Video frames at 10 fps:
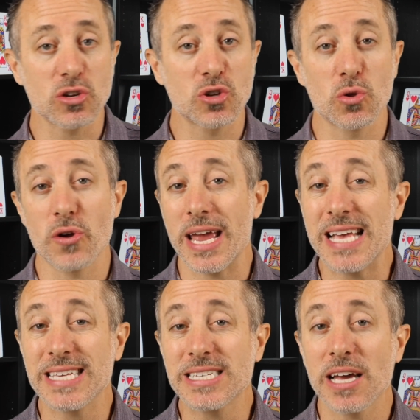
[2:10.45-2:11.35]
so there
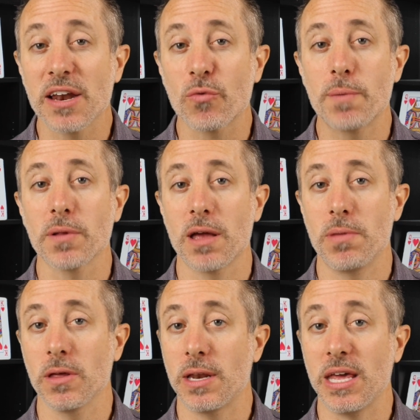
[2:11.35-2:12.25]
is a ton of
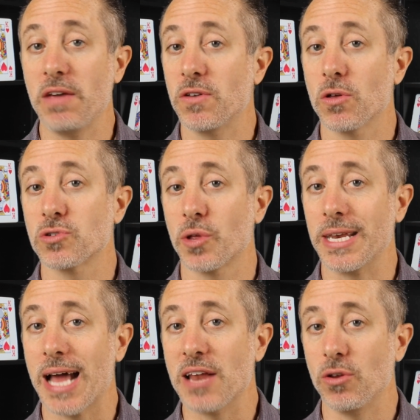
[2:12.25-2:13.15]
replayability, even though there's only
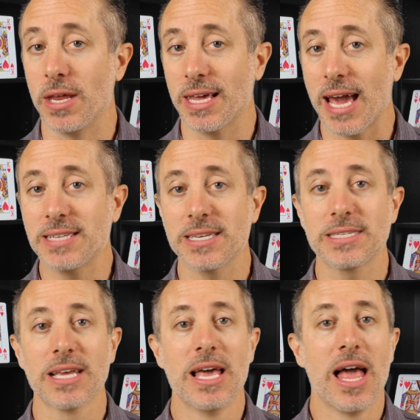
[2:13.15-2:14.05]
nine unique cases.